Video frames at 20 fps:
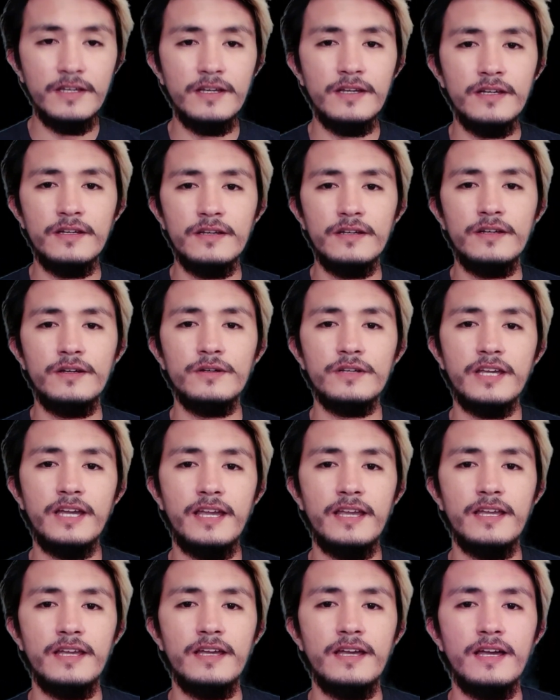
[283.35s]
So
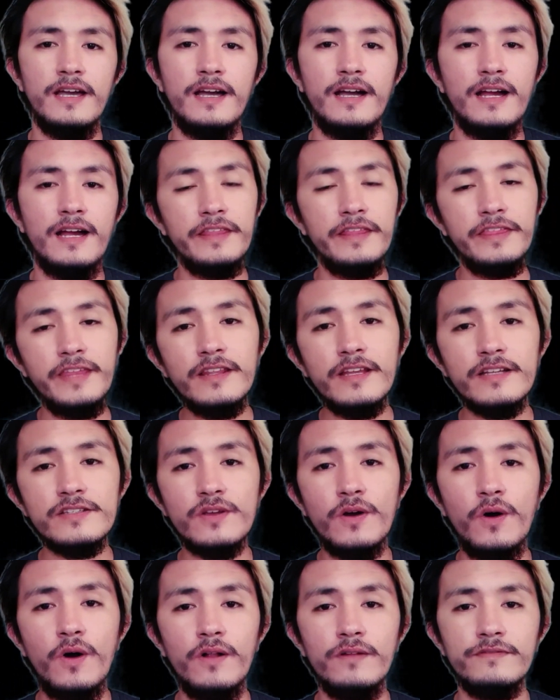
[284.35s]
okay, I think that's
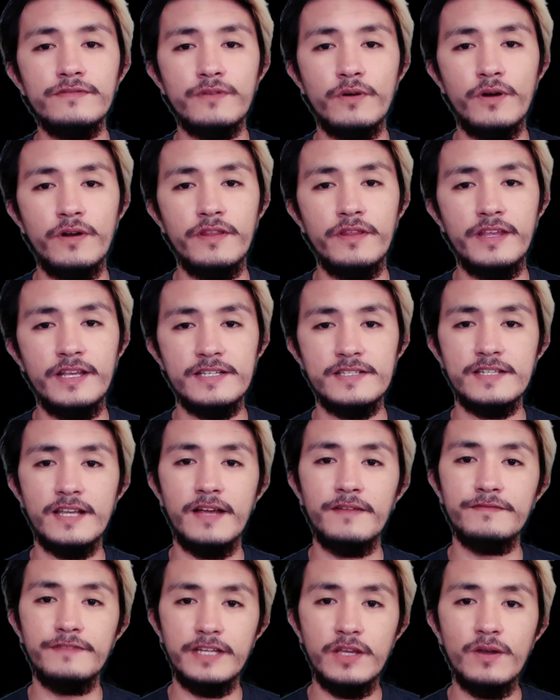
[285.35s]
all for this
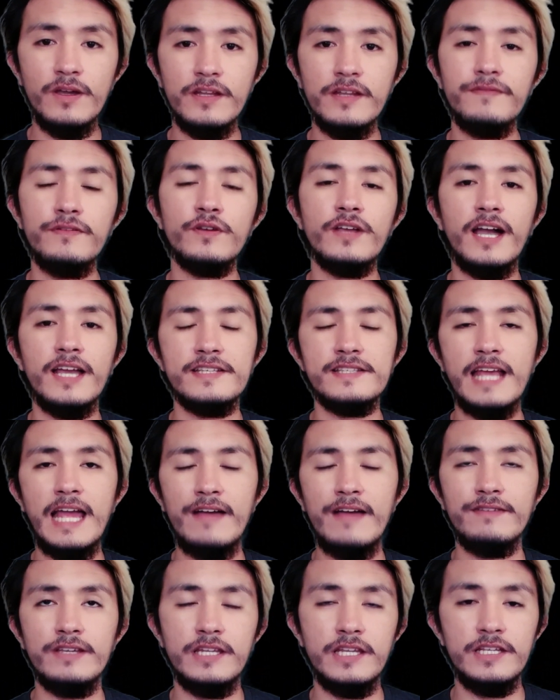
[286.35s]
video. And if you guys
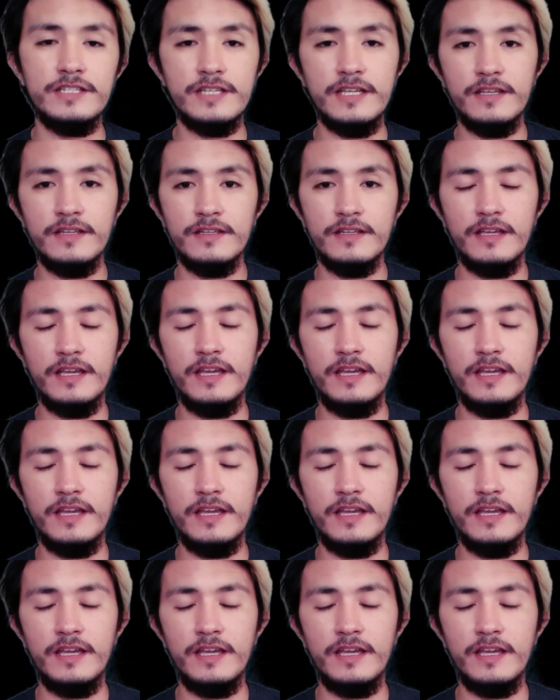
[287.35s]
have anything